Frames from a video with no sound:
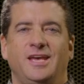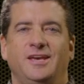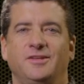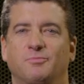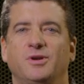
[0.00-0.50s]

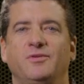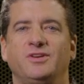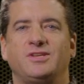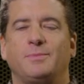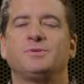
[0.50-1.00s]
In the
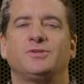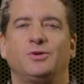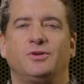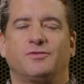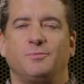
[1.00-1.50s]
previous
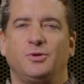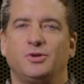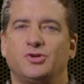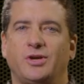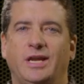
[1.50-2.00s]
episode of
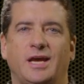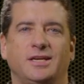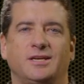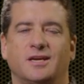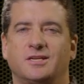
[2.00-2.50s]
Computer Train, I
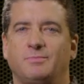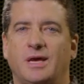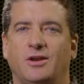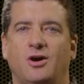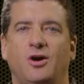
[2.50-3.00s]
talked
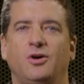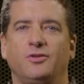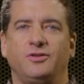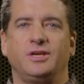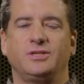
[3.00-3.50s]
about
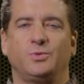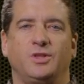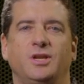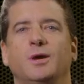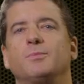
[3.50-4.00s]
all things
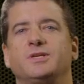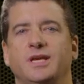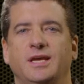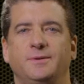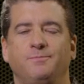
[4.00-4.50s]
with the number
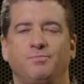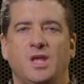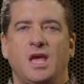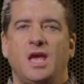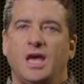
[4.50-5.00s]
10,
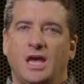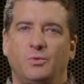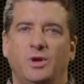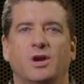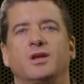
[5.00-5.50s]

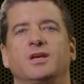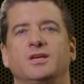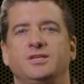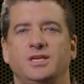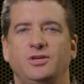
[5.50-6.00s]
and we are going to
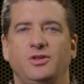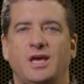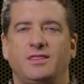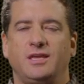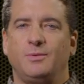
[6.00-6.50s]
continue
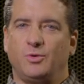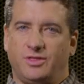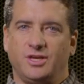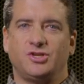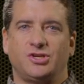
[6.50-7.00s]
that theme
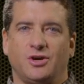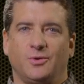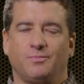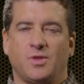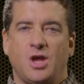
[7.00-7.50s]
with this
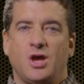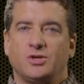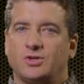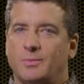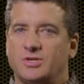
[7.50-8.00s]
show.
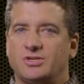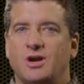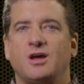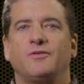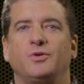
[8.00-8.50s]
So I'm going to
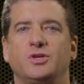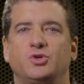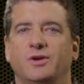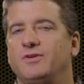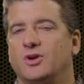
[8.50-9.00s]
start off with a
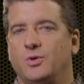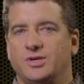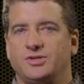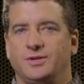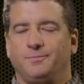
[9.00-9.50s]
trivia
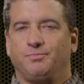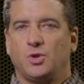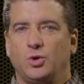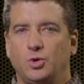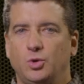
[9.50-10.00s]
question.
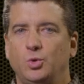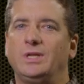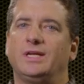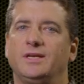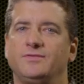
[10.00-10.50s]
Who
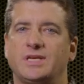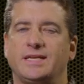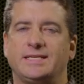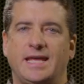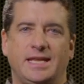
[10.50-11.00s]
lives
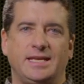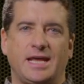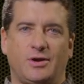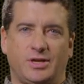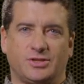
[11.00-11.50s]
at 10
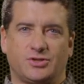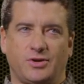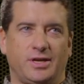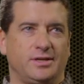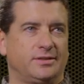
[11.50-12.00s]
Downing
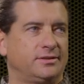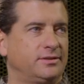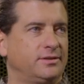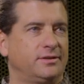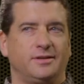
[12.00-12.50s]
Street?
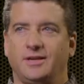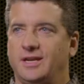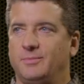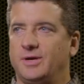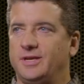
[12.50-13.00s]

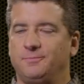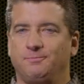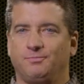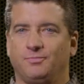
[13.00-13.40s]
Anybody?